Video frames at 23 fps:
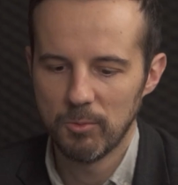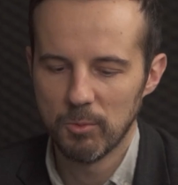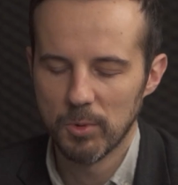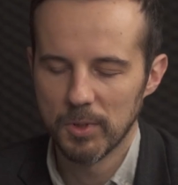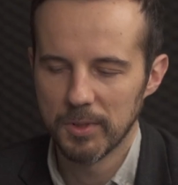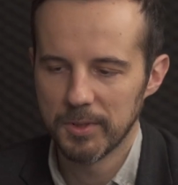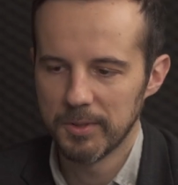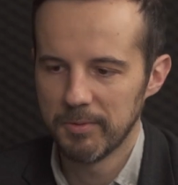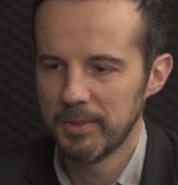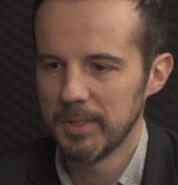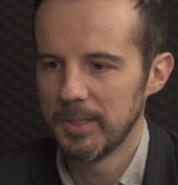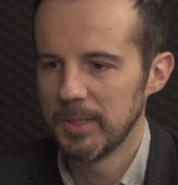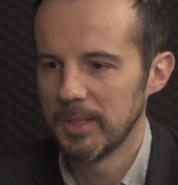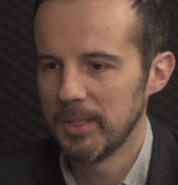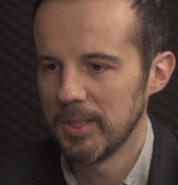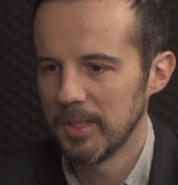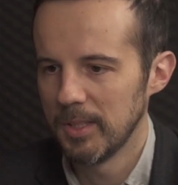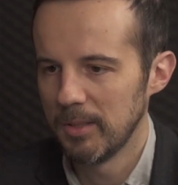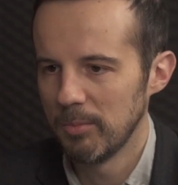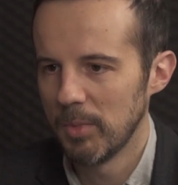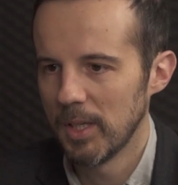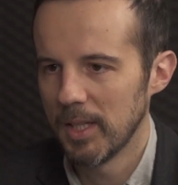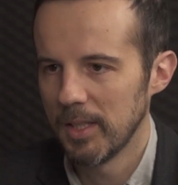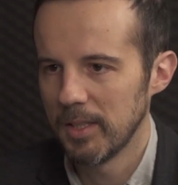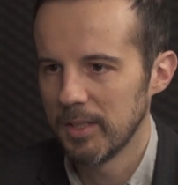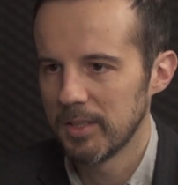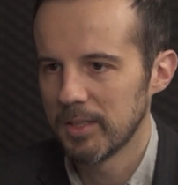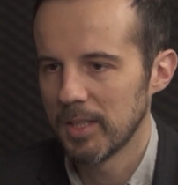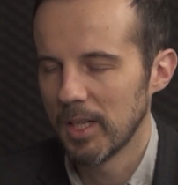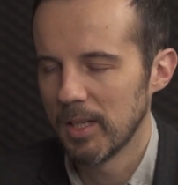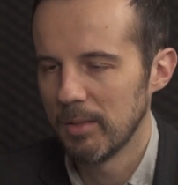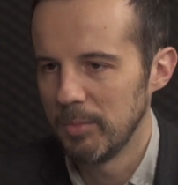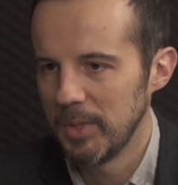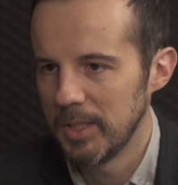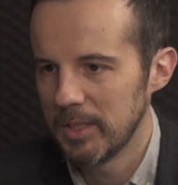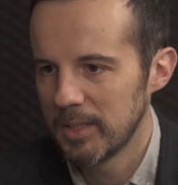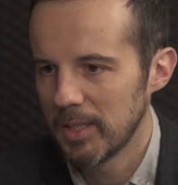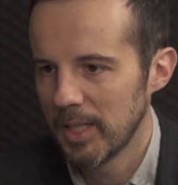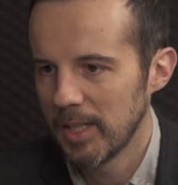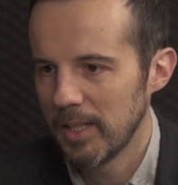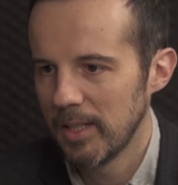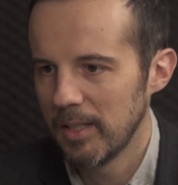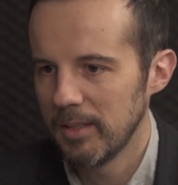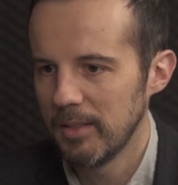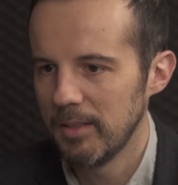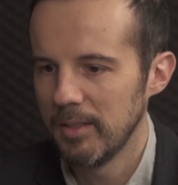was visited by Charles
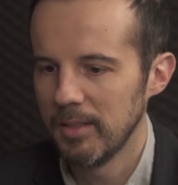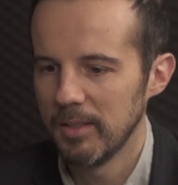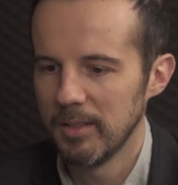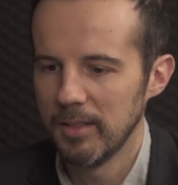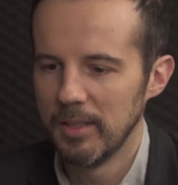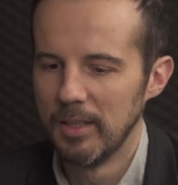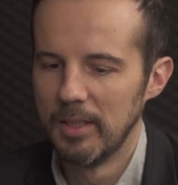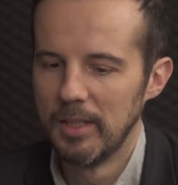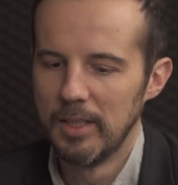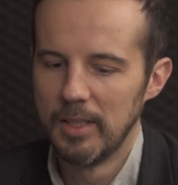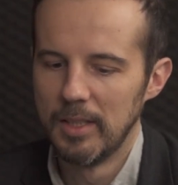Michel, the